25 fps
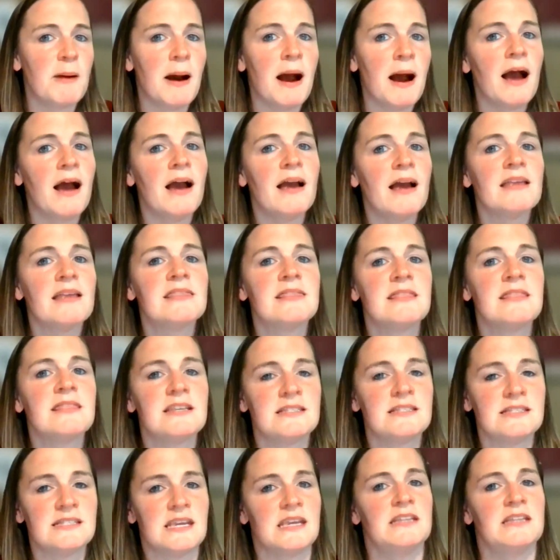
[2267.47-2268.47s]
behind the
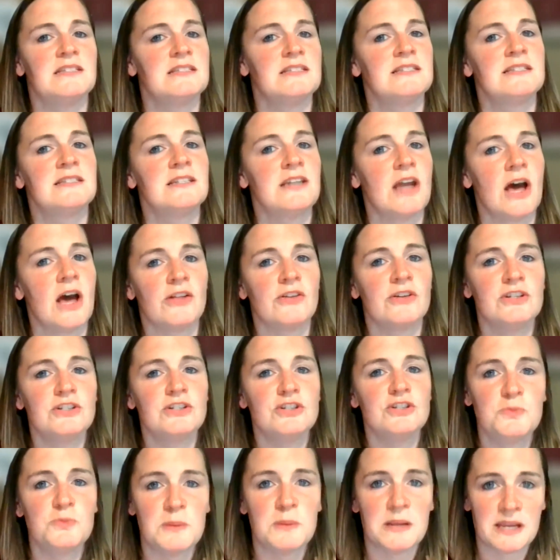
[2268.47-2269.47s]
scenes knowledge,